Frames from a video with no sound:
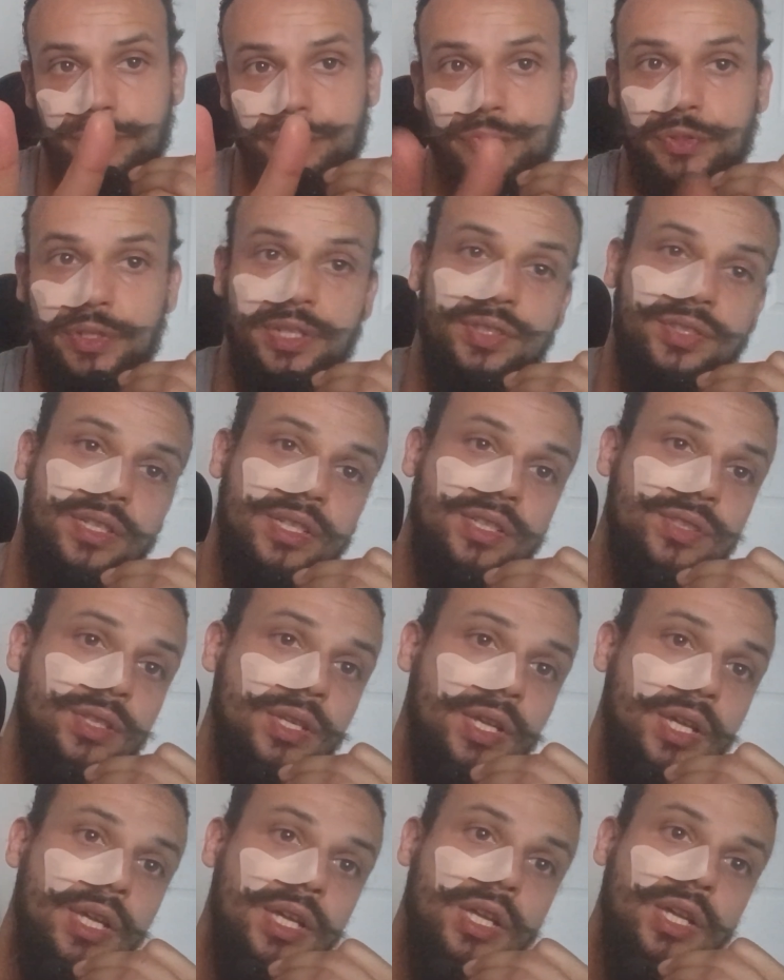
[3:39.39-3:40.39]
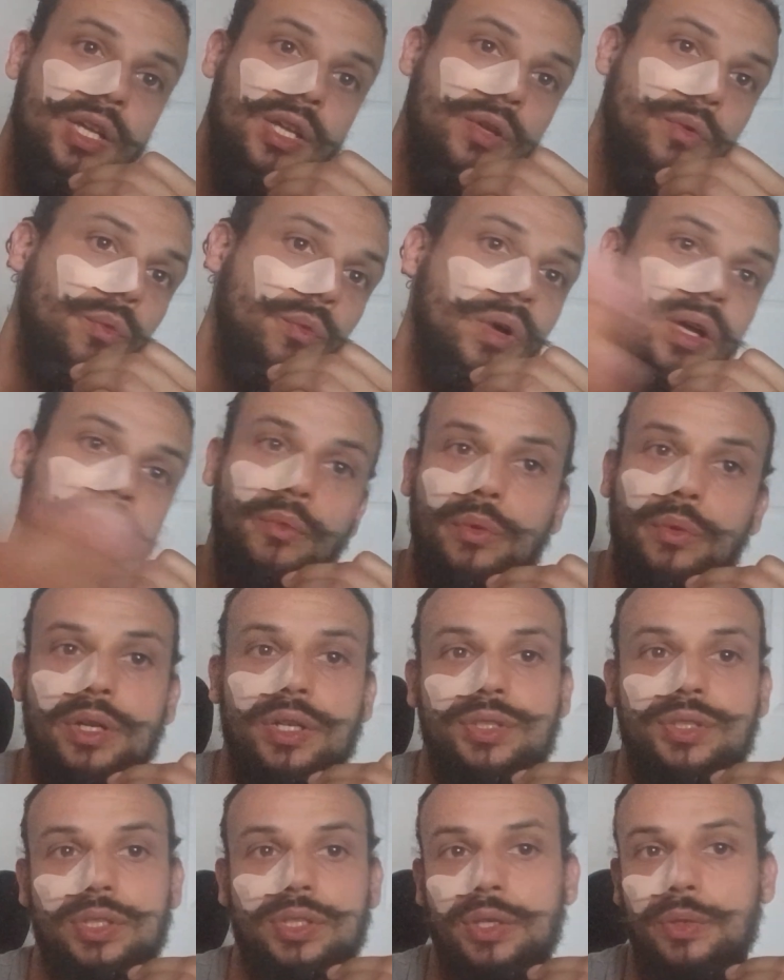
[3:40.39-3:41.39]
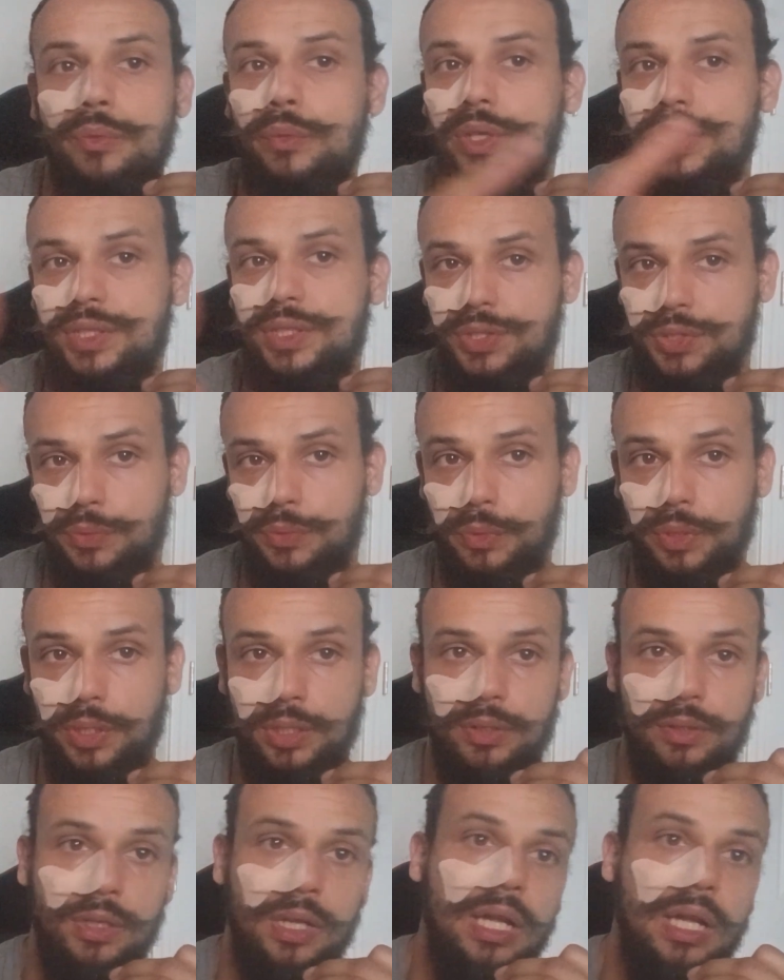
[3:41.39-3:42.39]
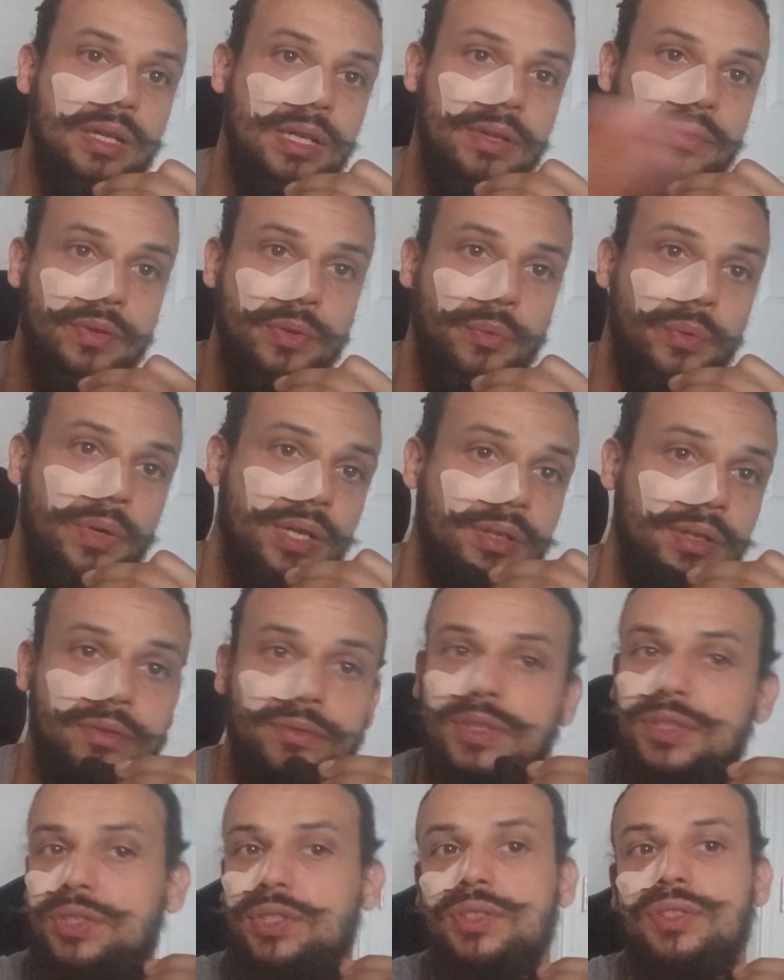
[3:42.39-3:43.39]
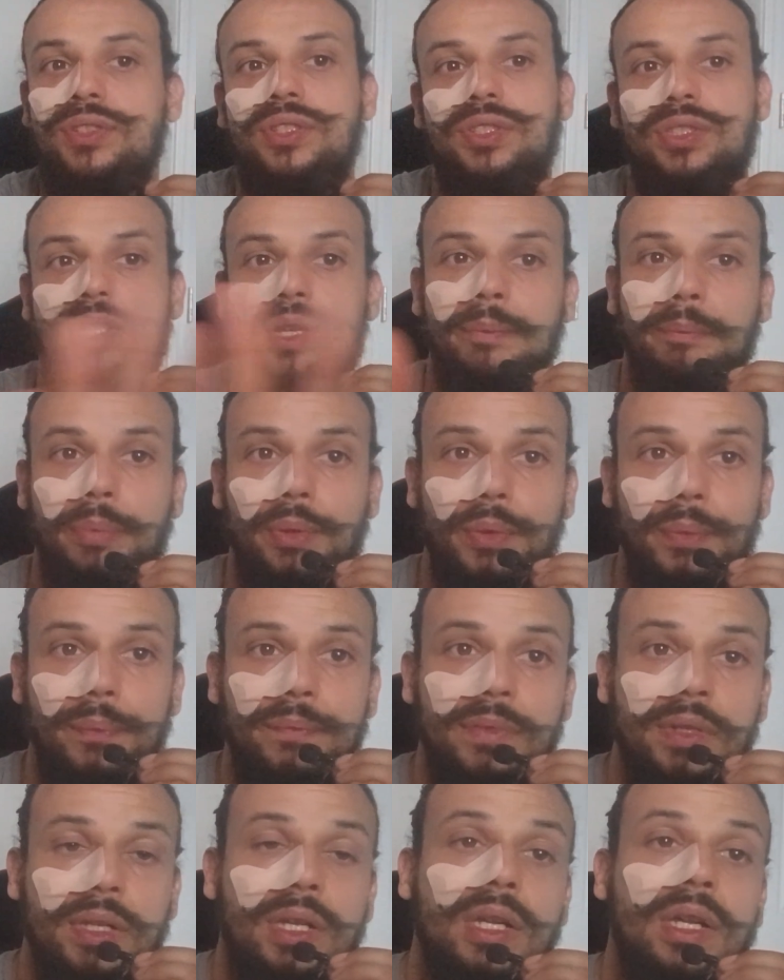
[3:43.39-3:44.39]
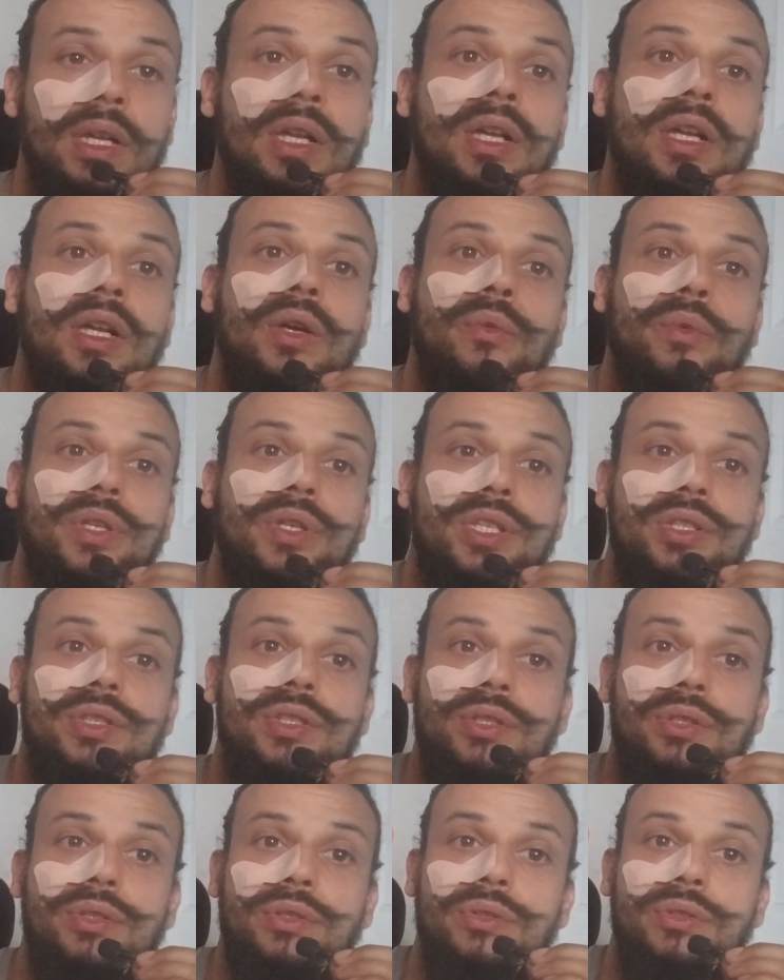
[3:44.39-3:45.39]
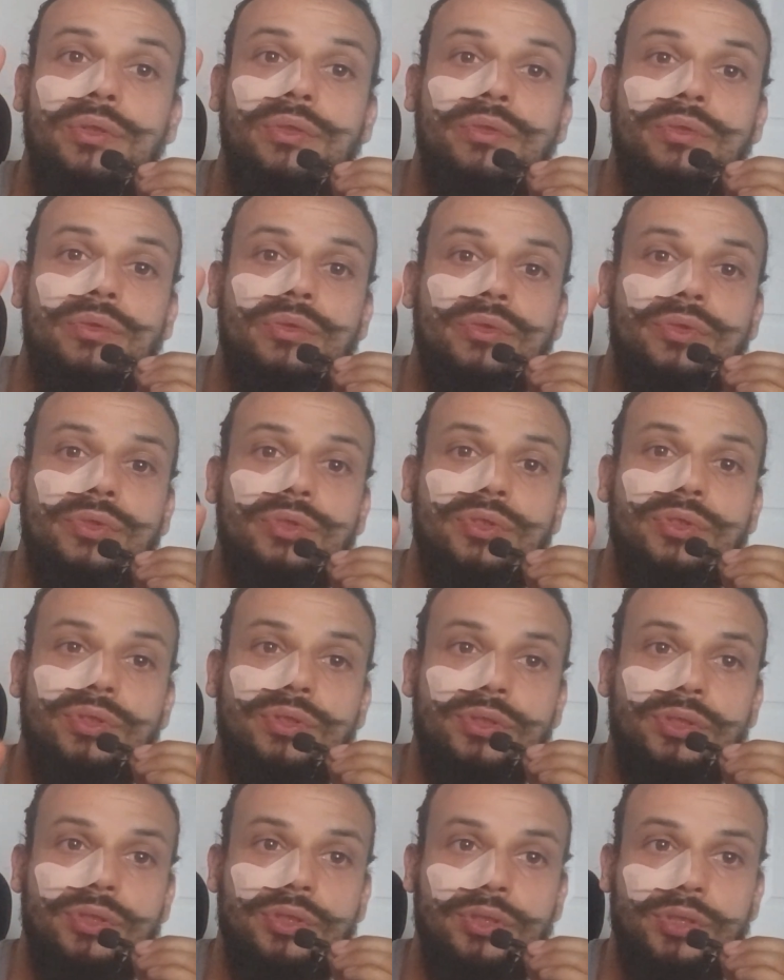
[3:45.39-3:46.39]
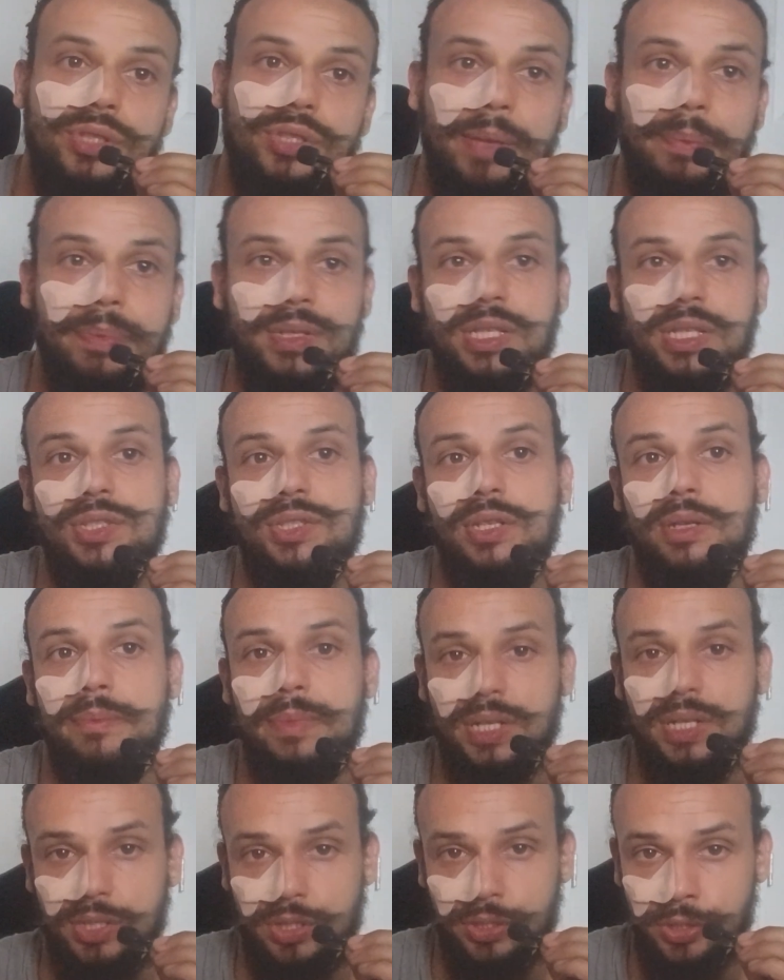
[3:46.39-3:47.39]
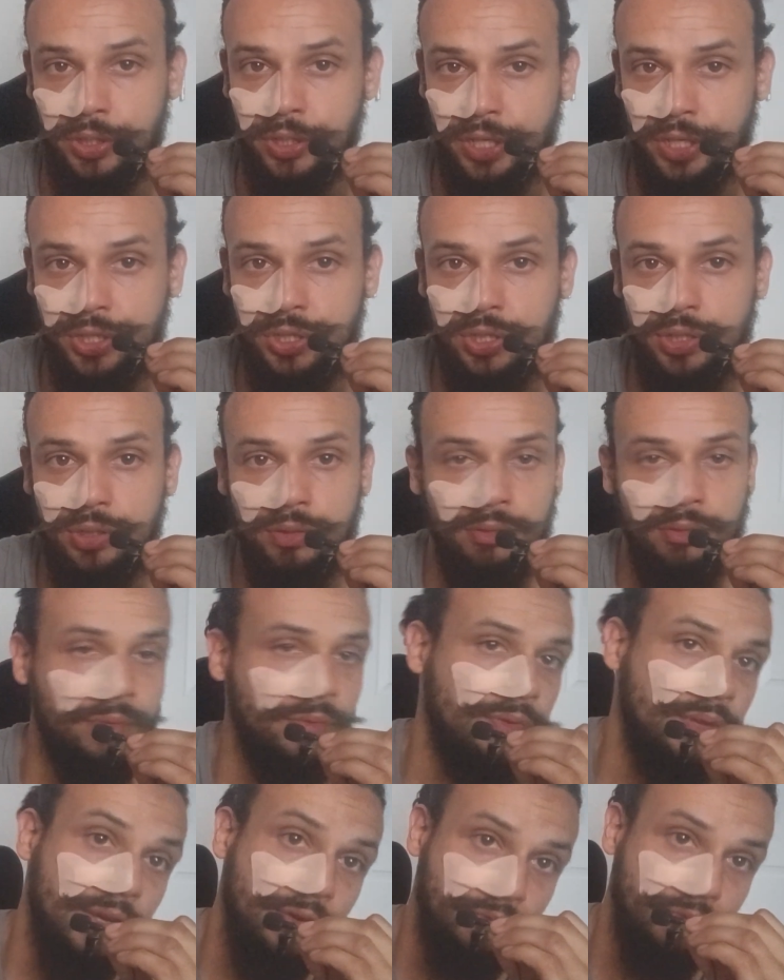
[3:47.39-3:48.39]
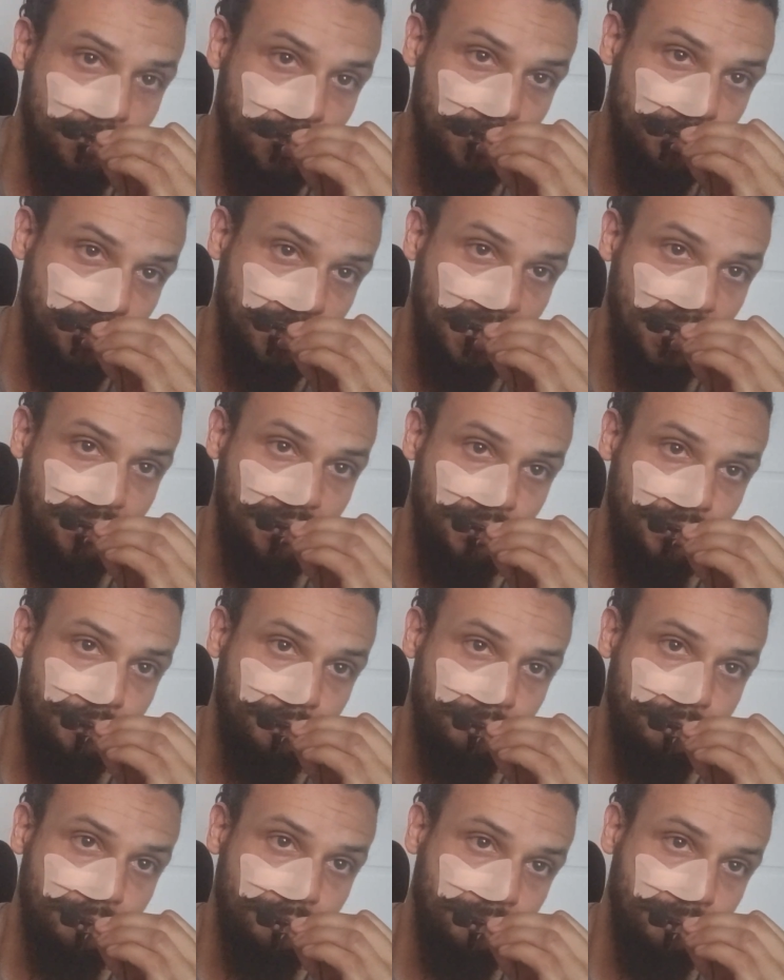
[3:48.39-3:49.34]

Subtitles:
For instance, what works and what doesn't work. I'll give you one. This is just simple. When you do Japanese and American tradition, they flow together.